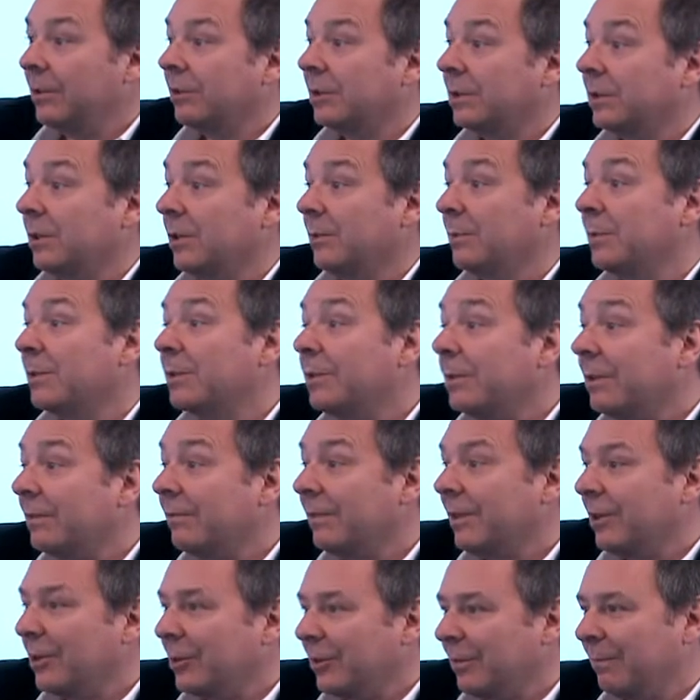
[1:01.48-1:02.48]
because I
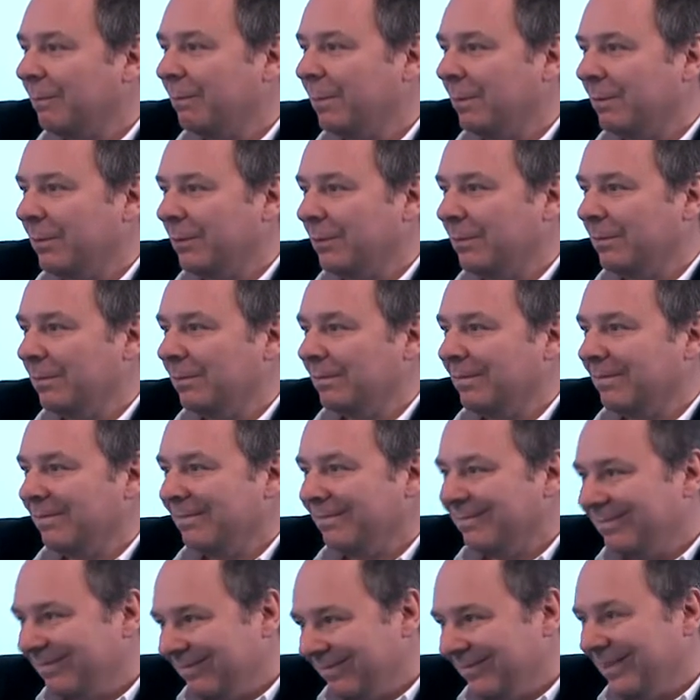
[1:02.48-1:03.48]
observe a lot of people
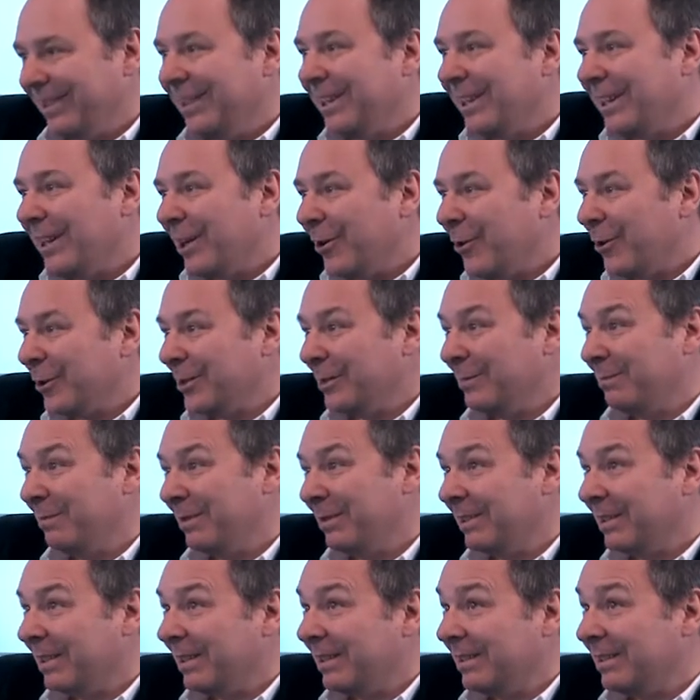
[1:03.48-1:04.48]
in a
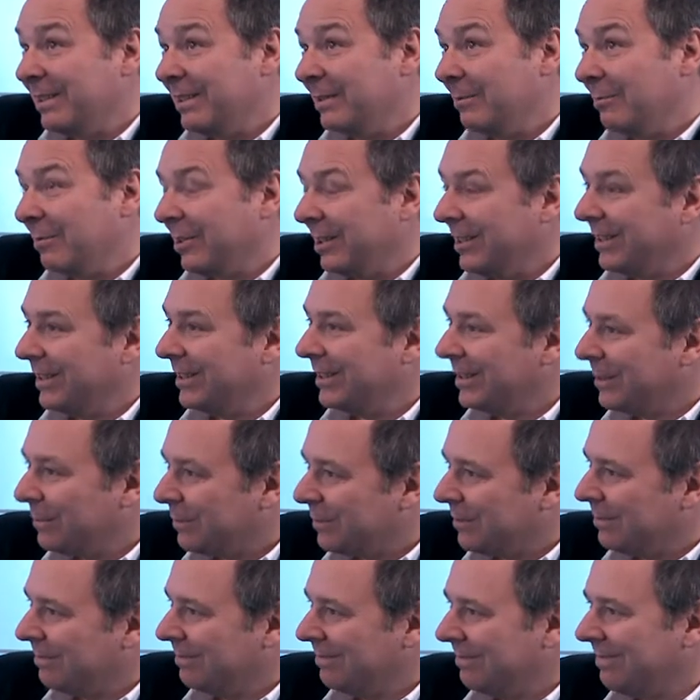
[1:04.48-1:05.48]
hospital, I say, well, that
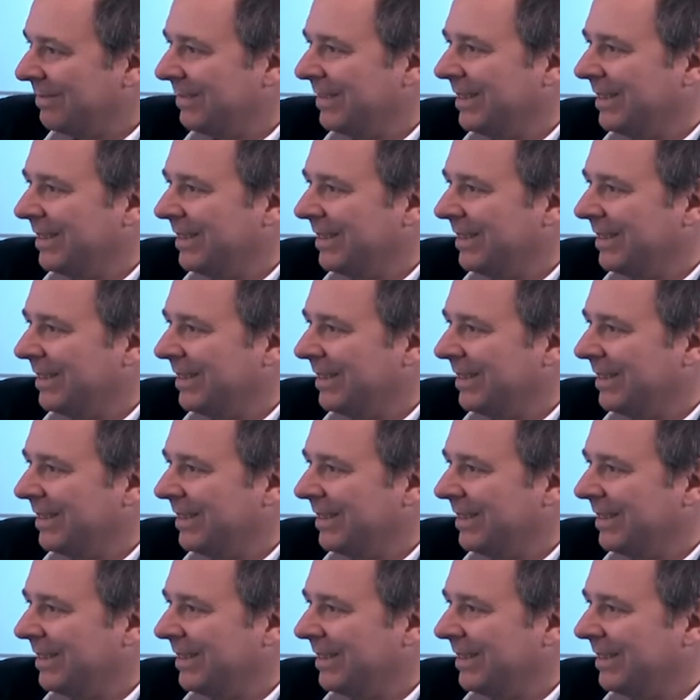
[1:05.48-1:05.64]
seems